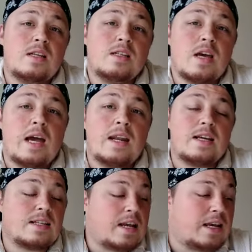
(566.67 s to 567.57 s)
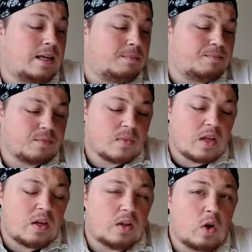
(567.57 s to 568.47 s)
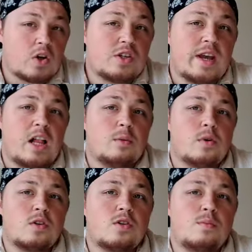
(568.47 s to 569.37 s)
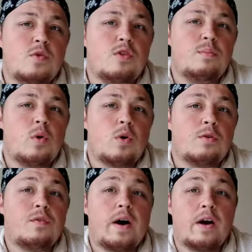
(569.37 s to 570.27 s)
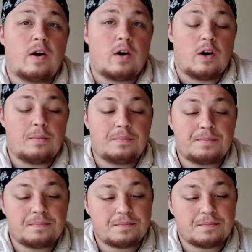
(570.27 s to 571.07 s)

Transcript: Designed as a large caliber smoothbore firearm,